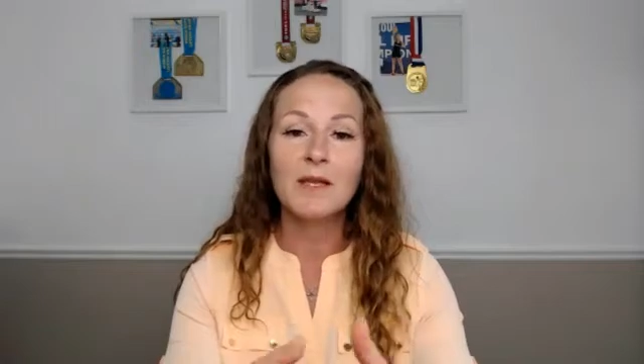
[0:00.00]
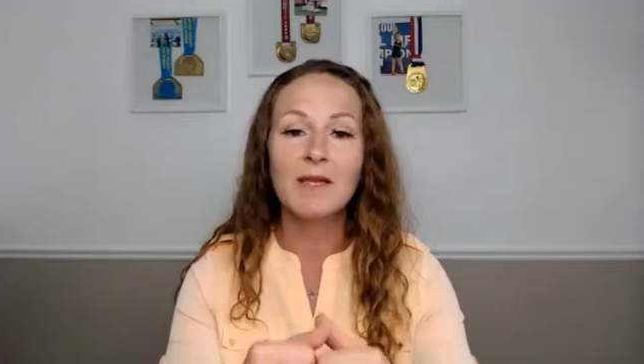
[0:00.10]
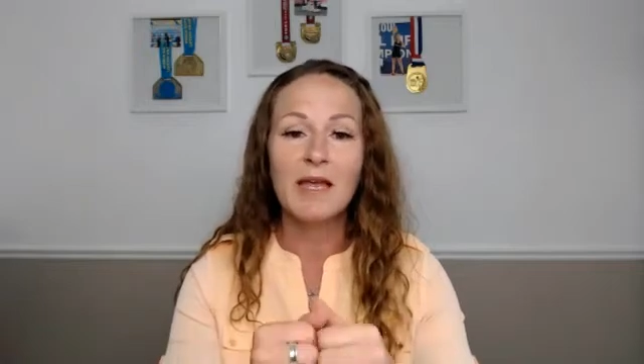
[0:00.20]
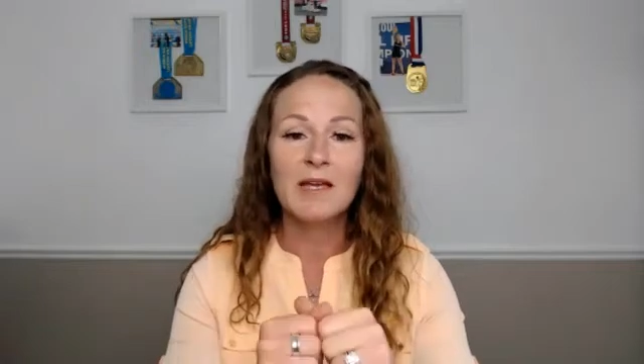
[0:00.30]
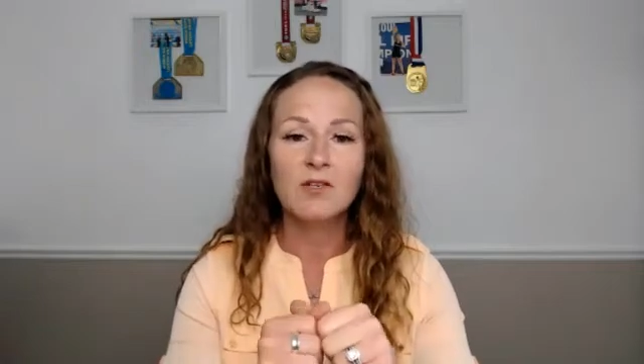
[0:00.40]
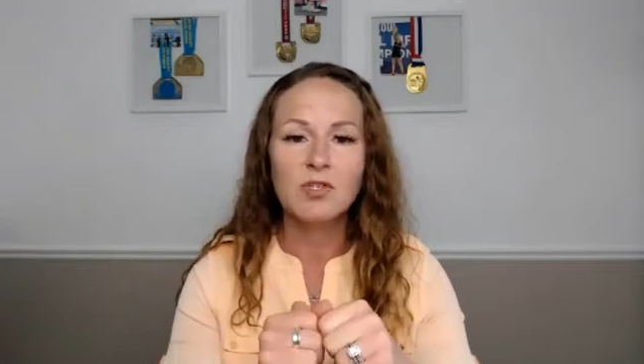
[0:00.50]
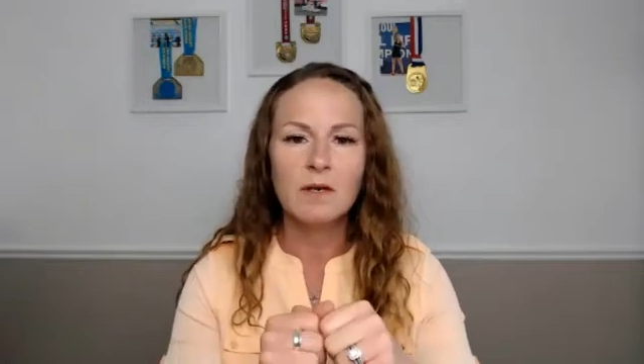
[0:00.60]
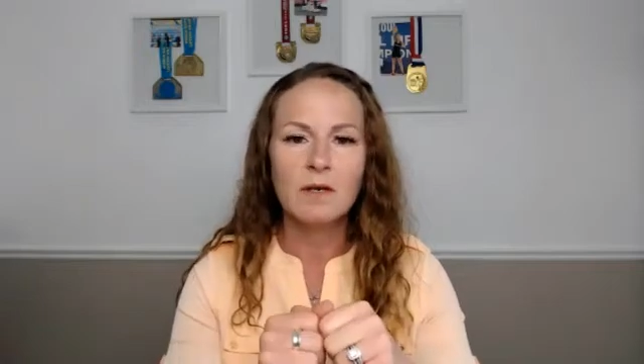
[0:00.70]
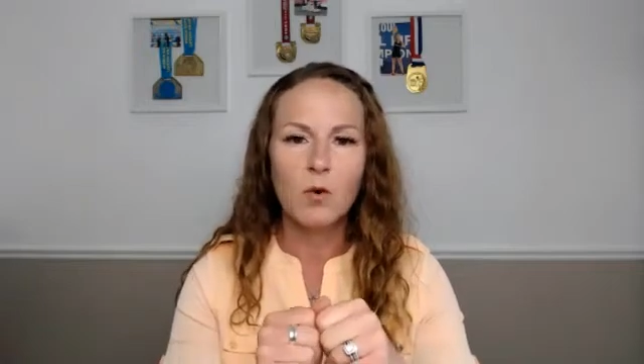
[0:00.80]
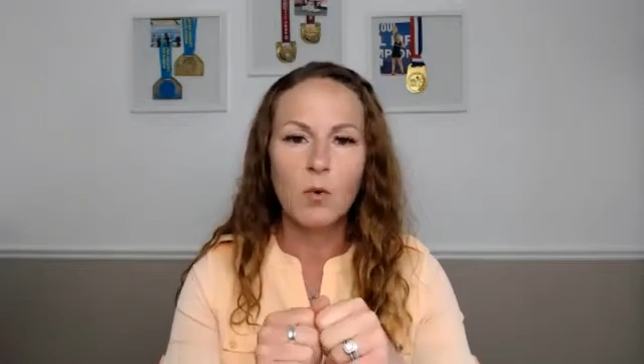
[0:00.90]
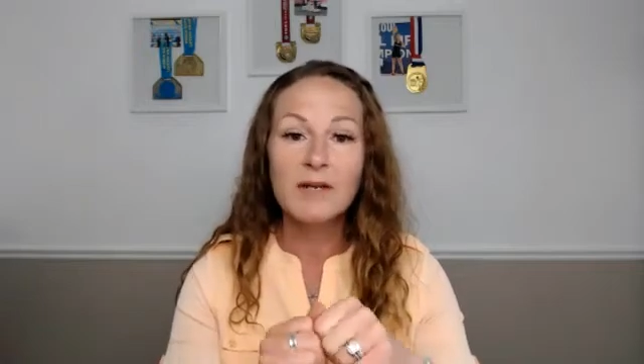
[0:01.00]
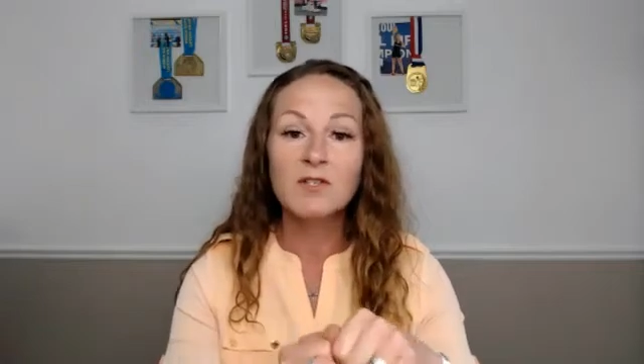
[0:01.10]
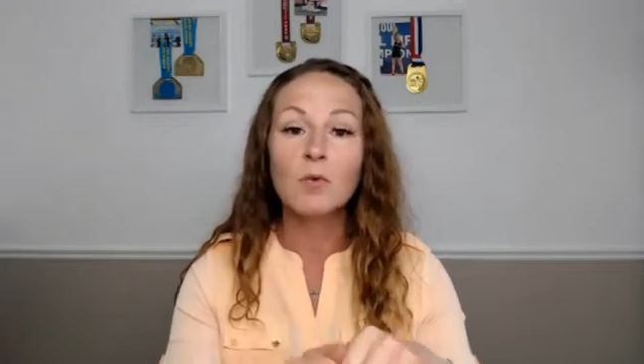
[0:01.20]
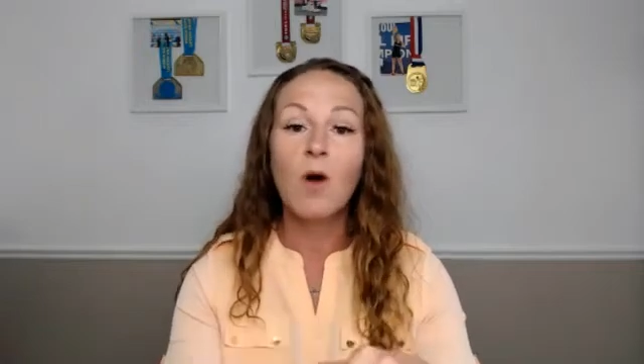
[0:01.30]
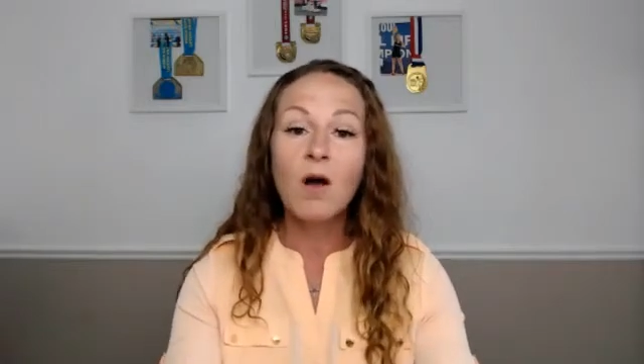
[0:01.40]
engage in quite
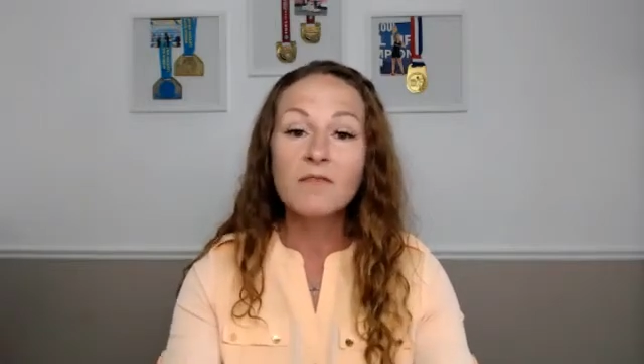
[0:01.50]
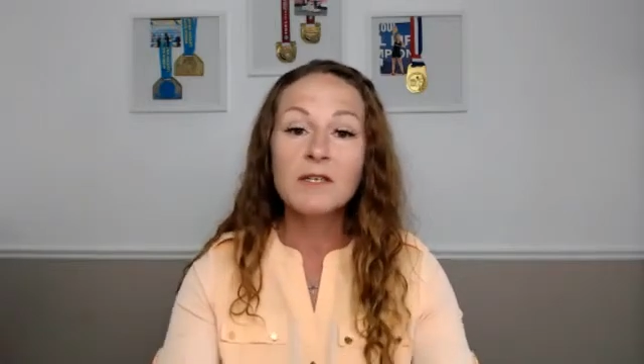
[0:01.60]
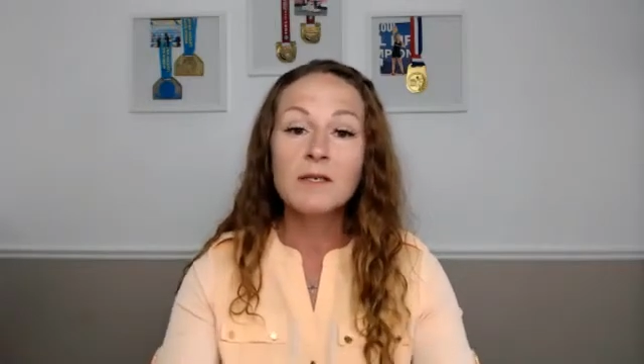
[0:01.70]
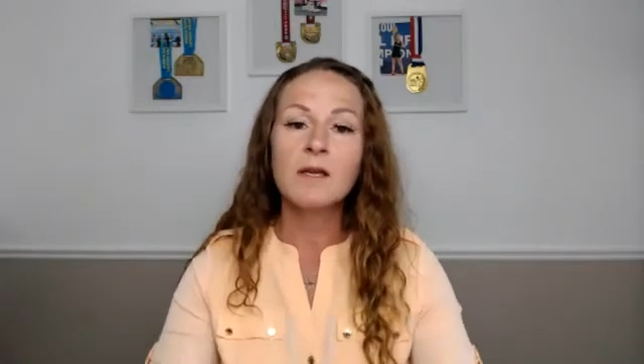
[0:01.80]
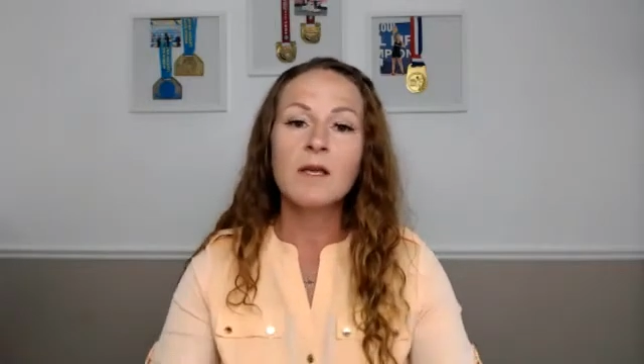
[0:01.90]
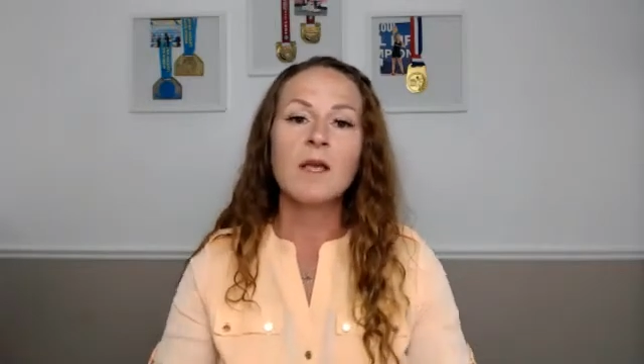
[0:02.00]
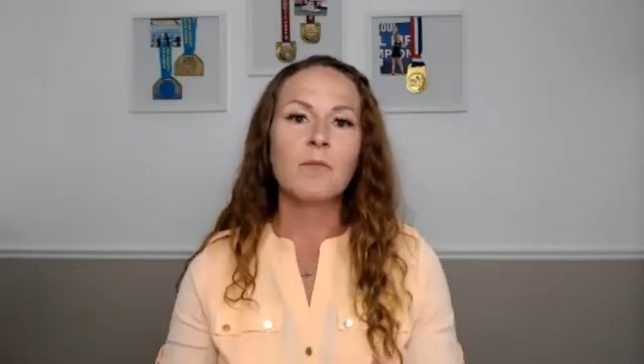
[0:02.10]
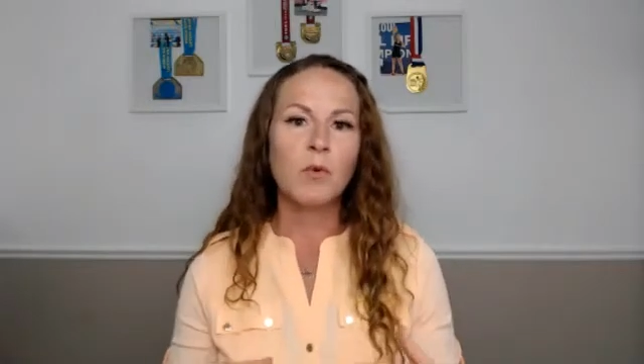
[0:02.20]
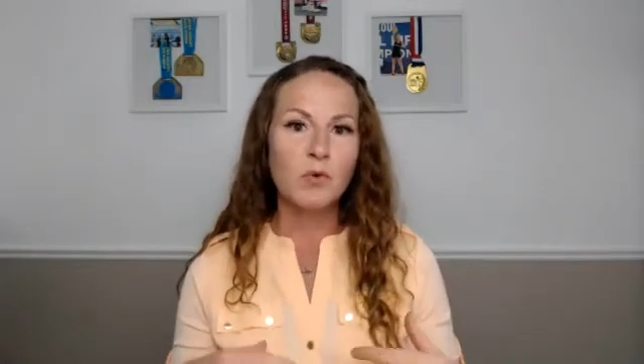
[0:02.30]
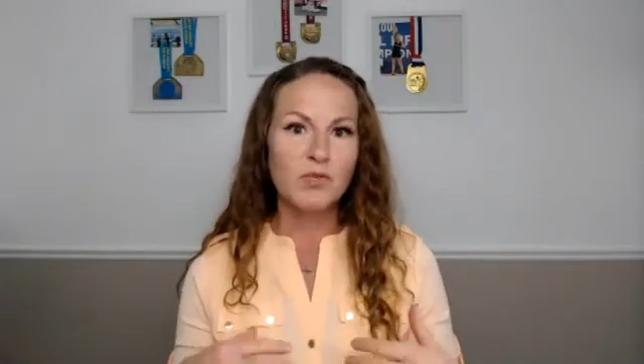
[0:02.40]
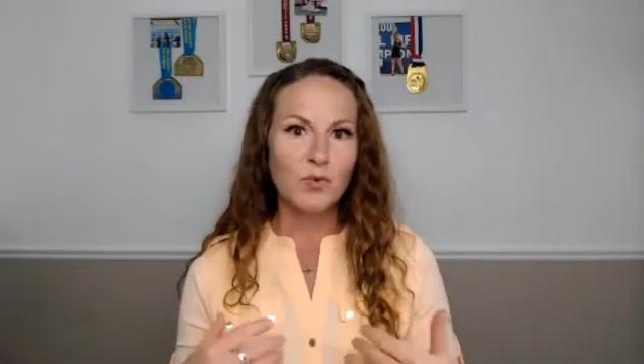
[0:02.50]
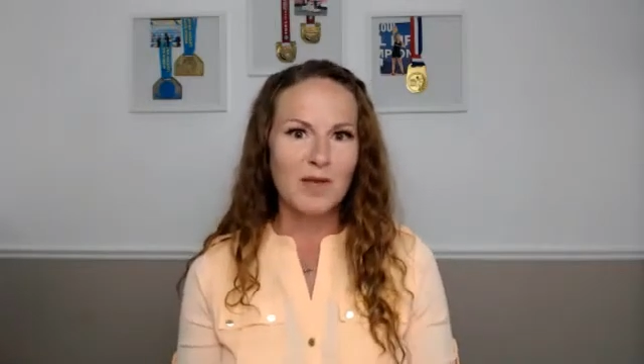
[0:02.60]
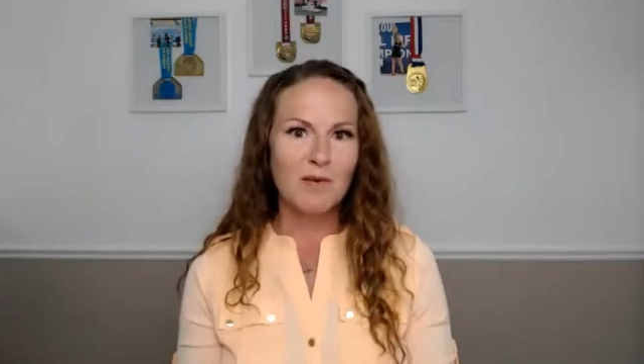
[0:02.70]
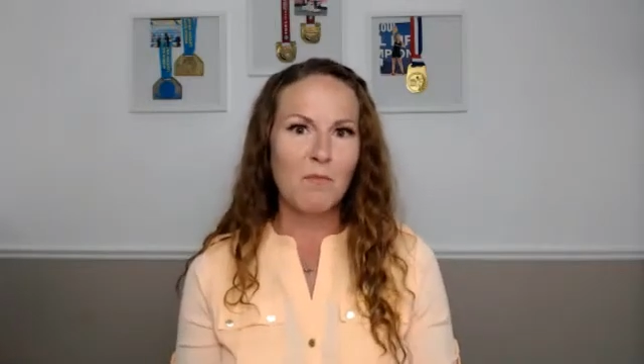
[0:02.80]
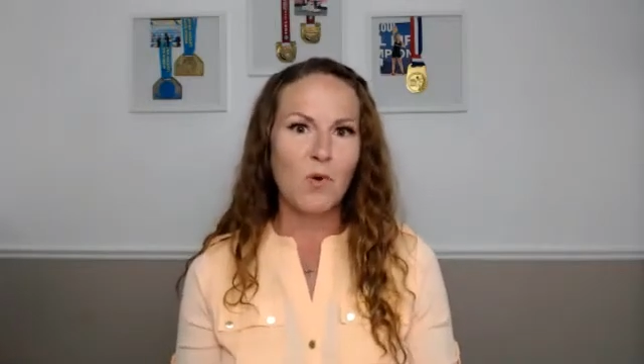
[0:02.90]
so often, but we're doing
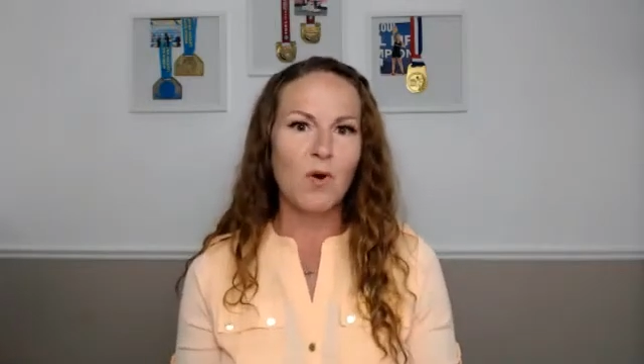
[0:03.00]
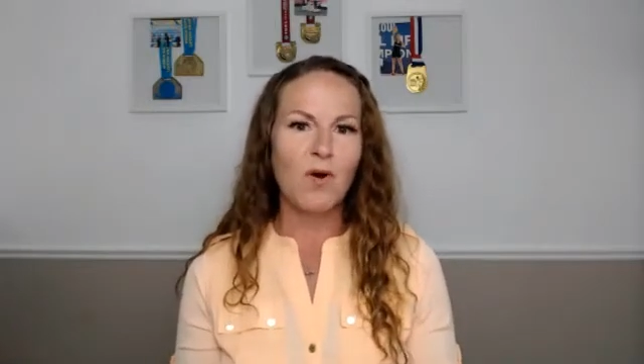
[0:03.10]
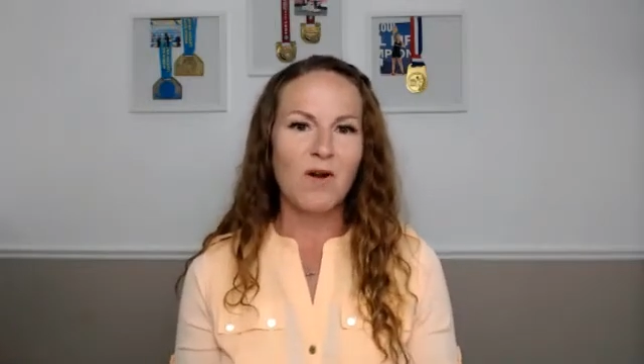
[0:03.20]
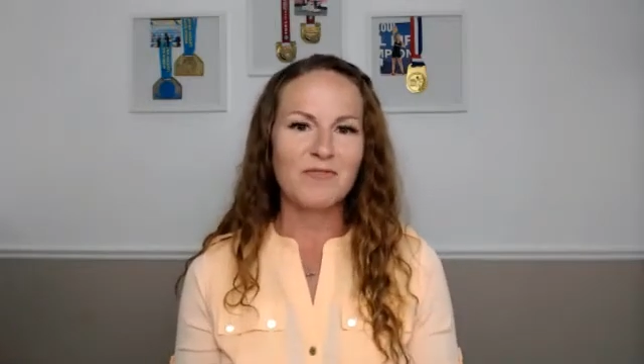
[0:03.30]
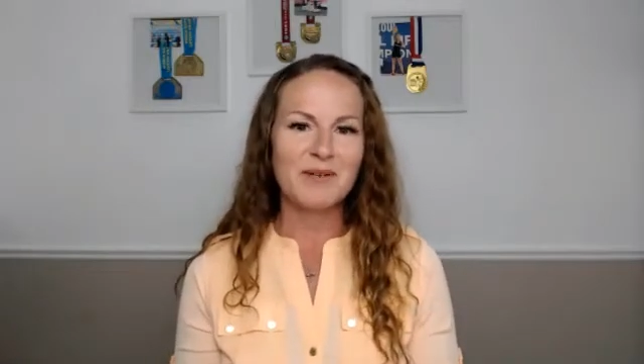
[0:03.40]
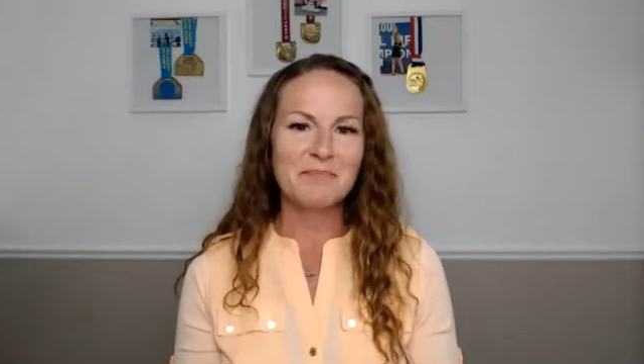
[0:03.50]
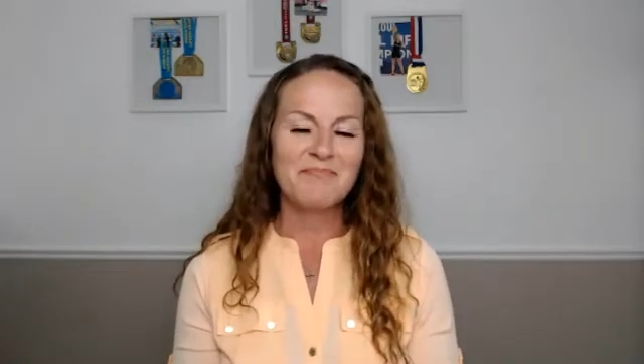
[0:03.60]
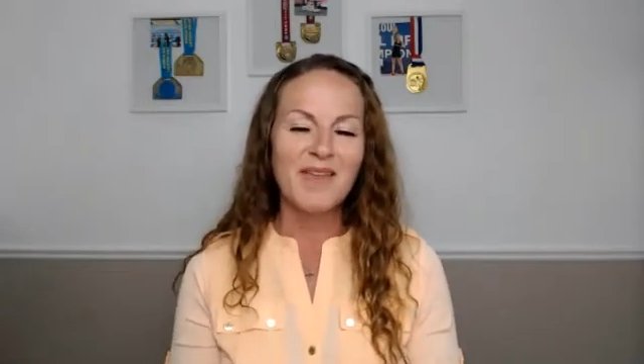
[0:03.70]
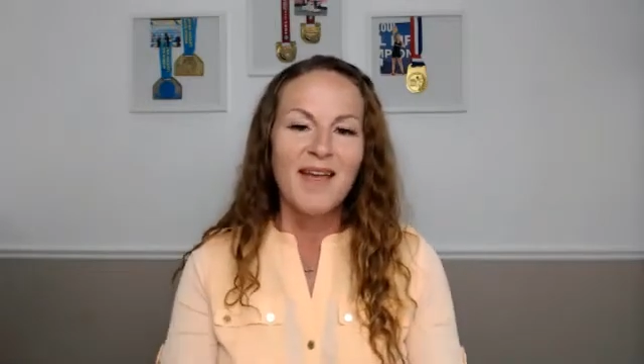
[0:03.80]
it more often.